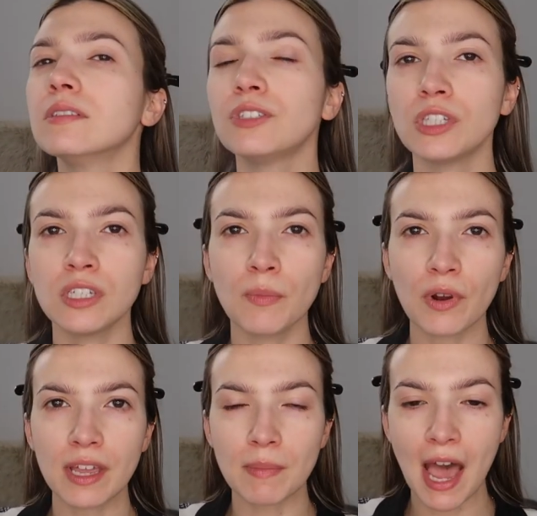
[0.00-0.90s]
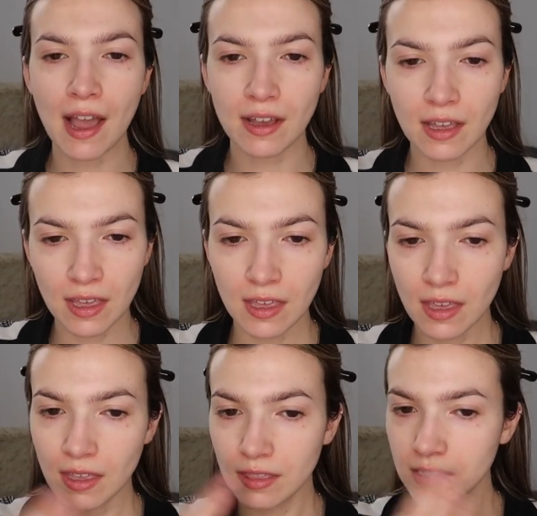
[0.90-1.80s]
just to bring back
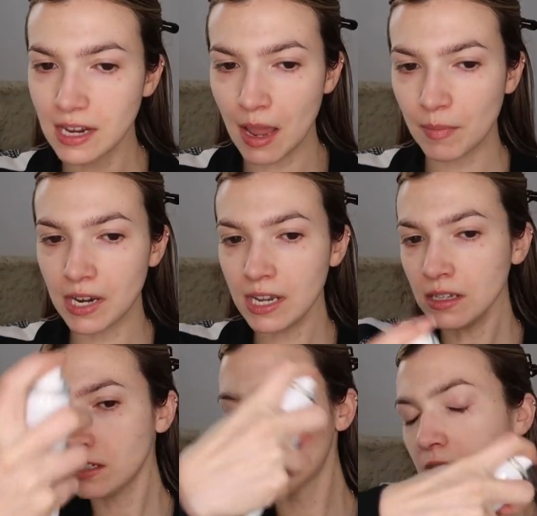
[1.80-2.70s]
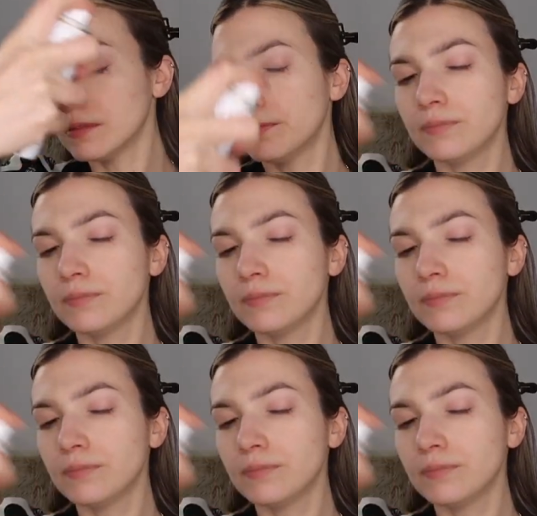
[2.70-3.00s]
the dampness.